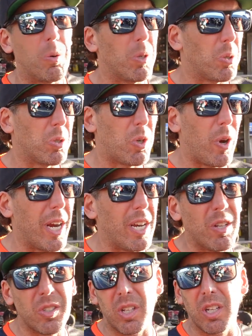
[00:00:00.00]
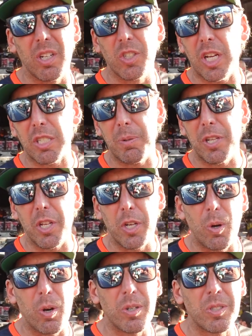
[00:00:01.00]
So which was great. You know, there's a little adjustment of the
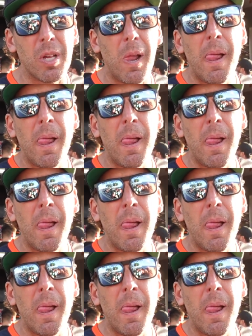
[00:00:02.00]
doors.